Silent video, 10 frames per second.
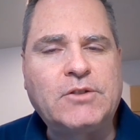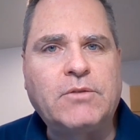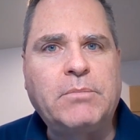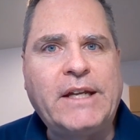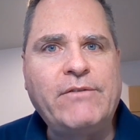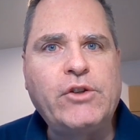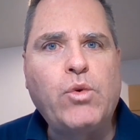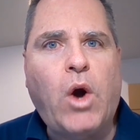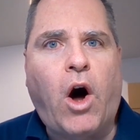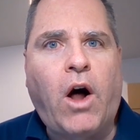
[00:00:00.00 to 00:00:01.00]
to give
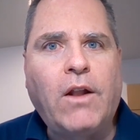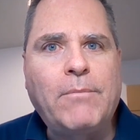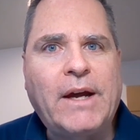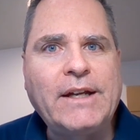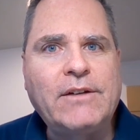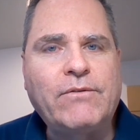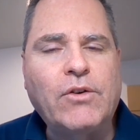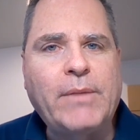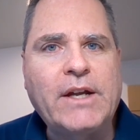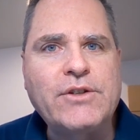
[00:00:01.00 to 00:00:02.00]
you all my
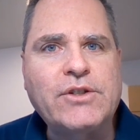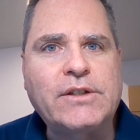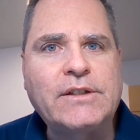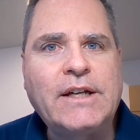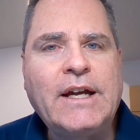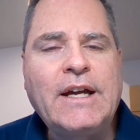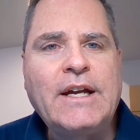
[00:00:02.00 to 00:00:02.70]
information